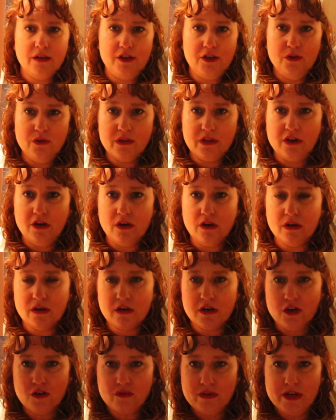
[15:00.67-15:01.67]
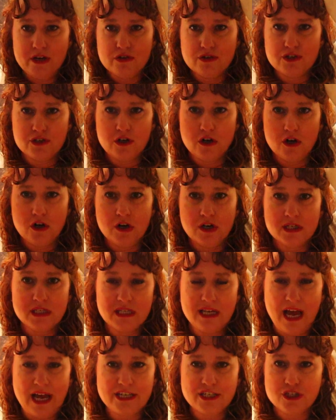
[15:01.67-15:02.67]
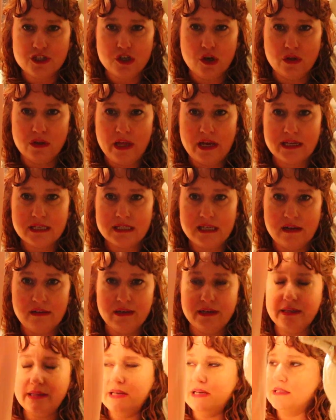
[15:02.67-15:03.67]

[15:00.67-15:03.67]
cute little career skirt. See, I just don't like selling